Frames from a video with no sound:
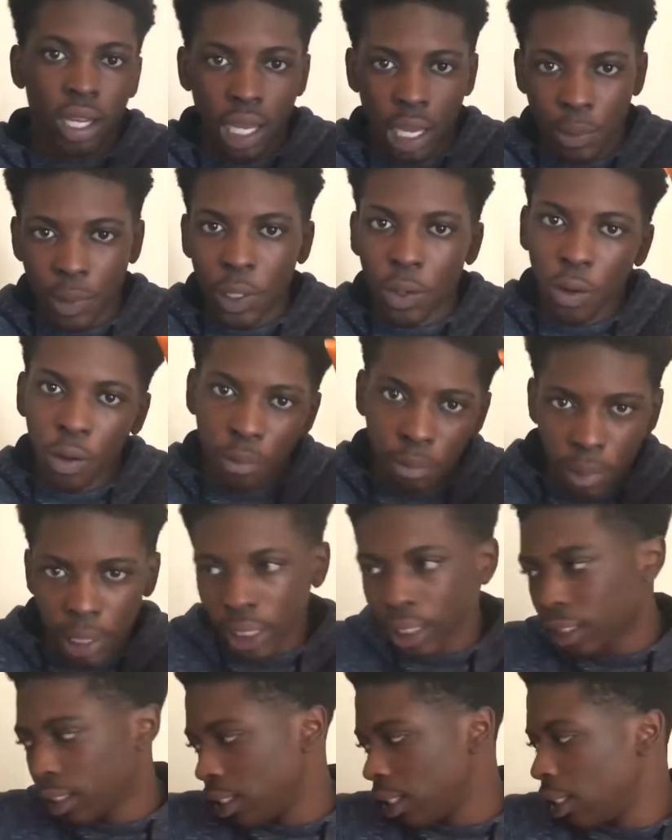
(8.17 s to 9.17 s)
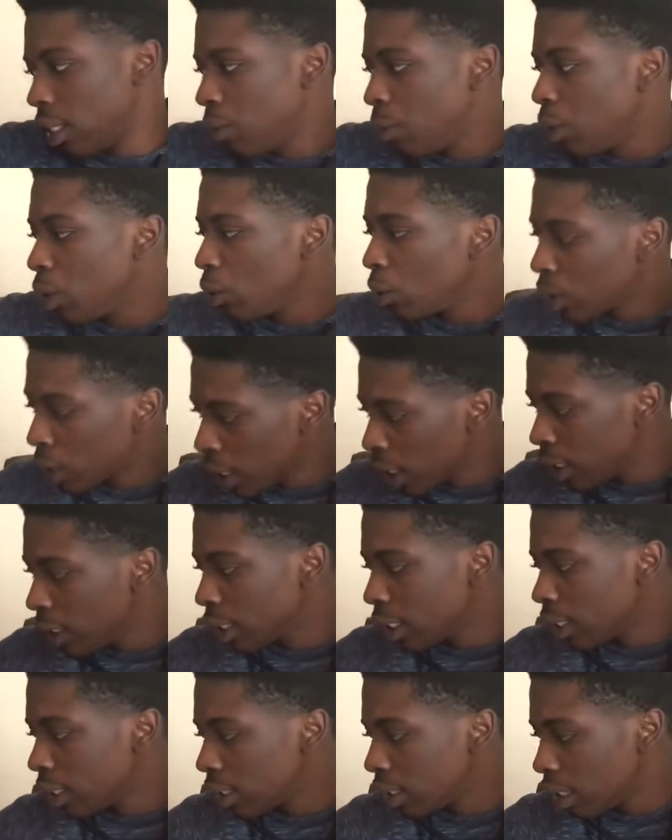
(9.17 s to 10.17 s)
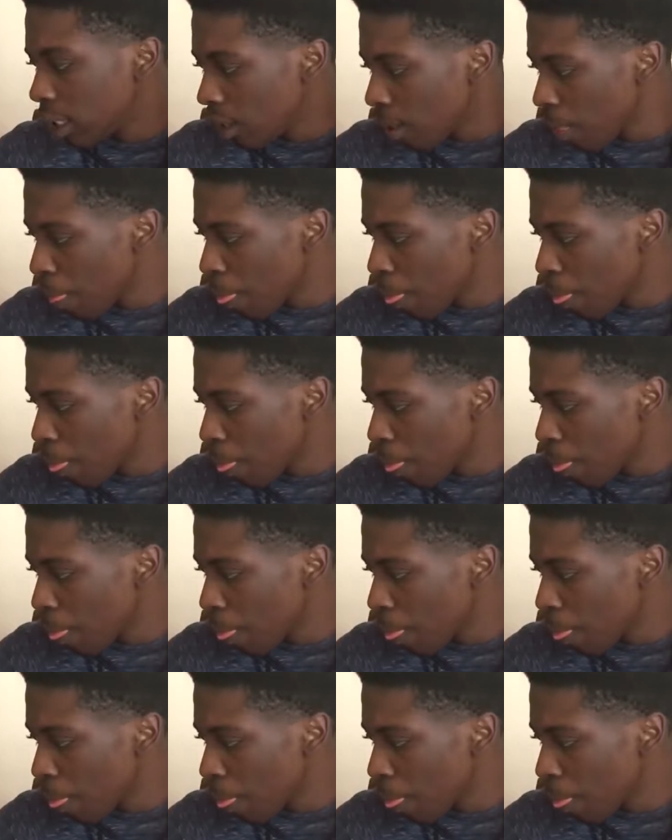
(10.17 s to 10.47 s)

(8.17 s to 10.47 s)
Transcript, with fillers: and we gonna mix it, and we gonna taste test it.